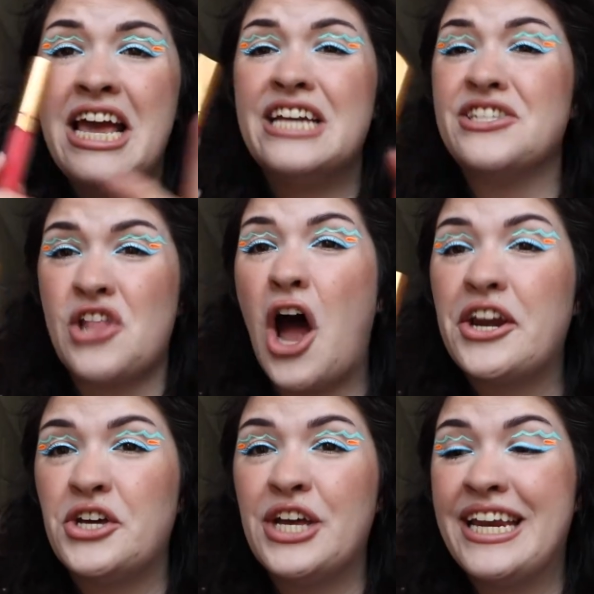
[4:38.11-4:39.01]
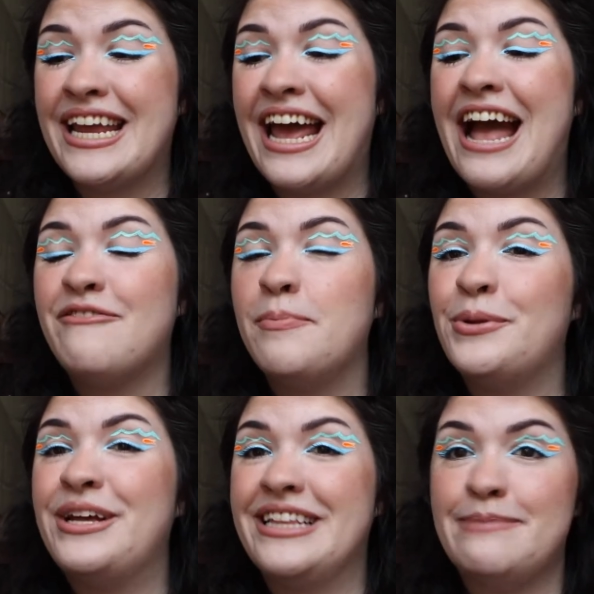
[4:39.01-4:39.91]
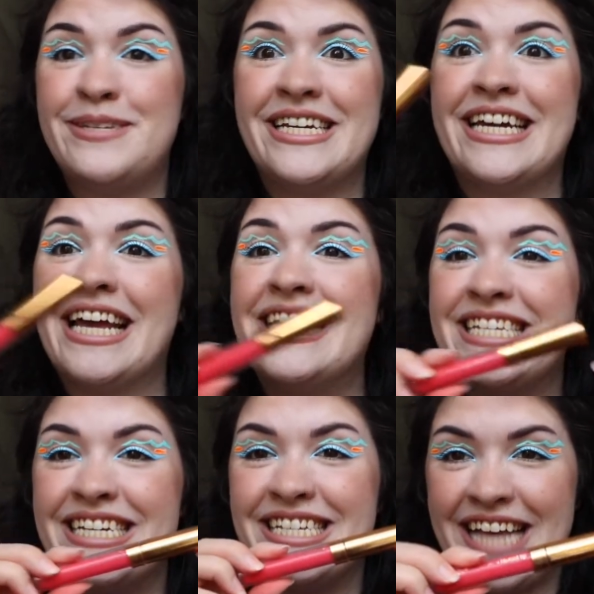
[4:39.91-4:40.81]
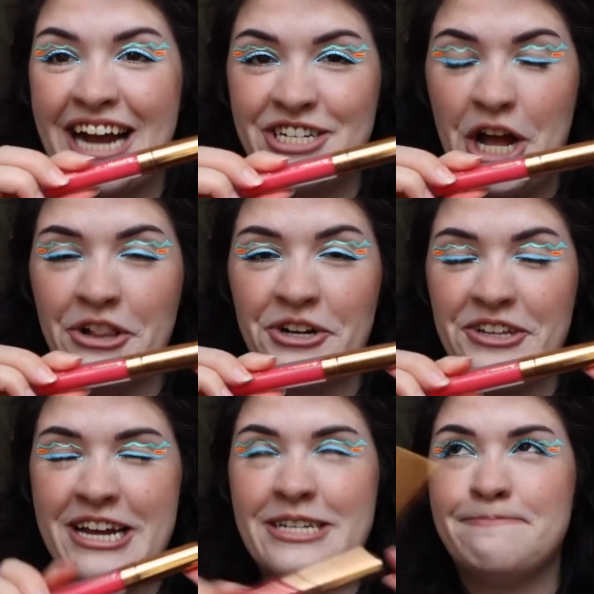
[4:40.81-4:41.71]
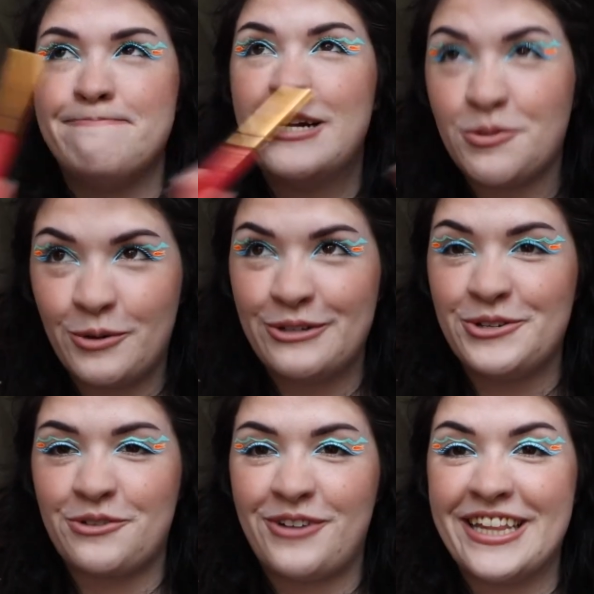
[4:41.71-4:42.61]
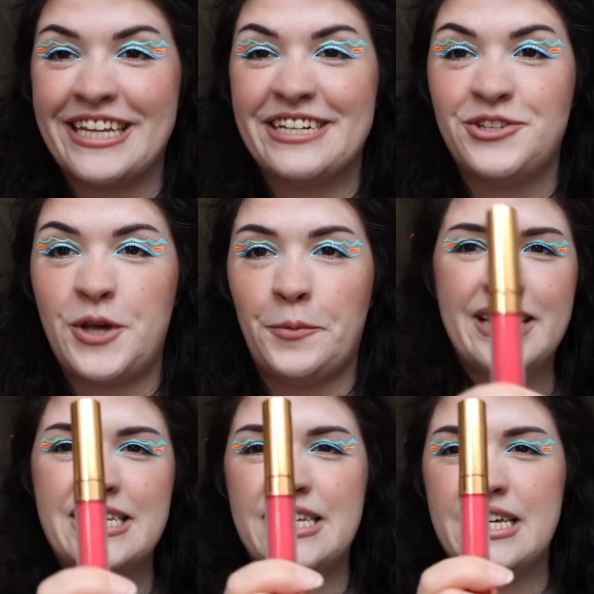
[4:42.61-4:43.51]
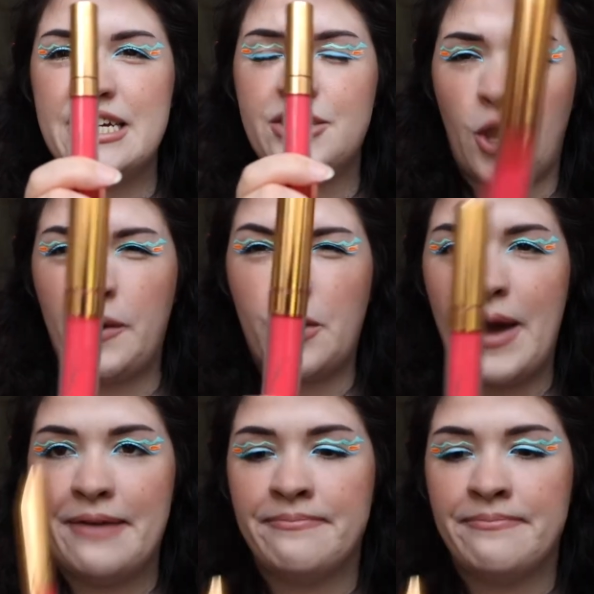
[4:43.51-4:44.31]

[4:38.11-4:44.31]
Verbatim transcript: is not good, and I have a bullet lipstick in this exact color that is much more user-friendly, so this is going away.